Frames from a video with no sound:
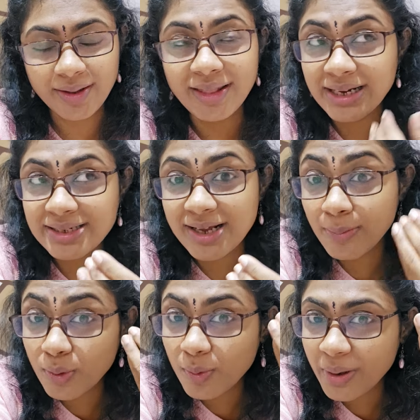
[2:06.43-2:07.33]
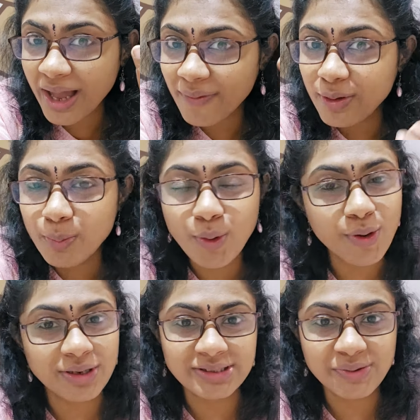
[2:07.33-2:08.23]
That time, you will be having more
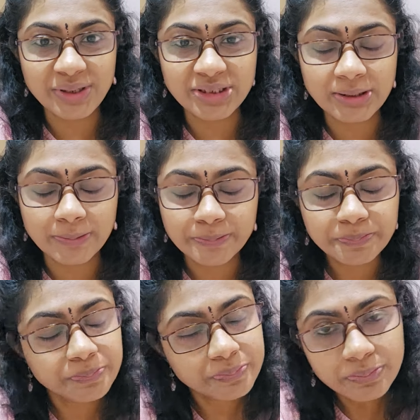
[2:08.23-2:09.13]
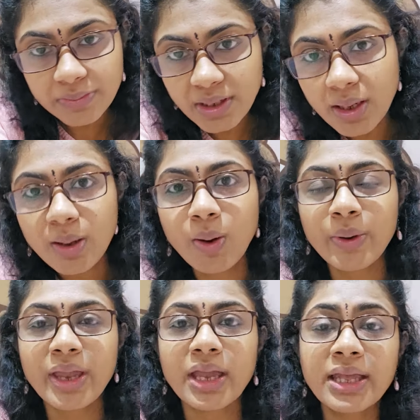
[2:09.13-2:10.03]
concentration.
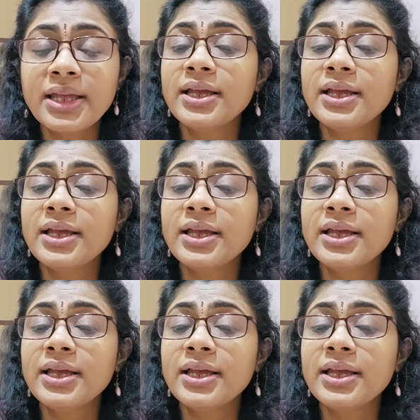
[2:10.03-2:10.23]
Okay.